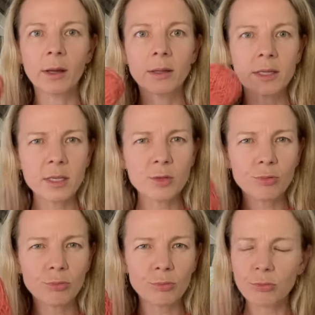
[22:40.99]
This is
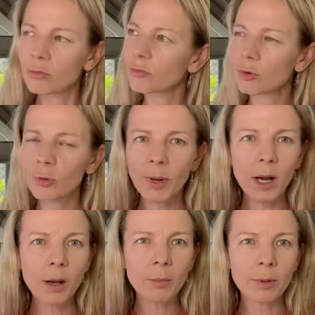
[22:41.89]

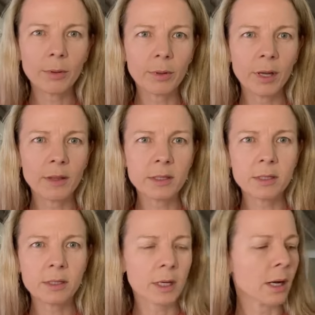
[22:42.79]
rhubarb, and this
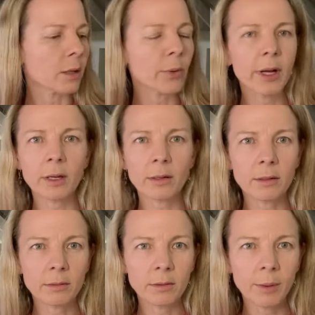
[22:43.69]
is a colorway
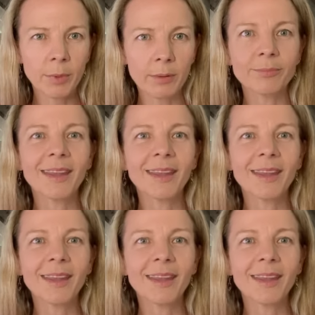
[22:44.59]
number.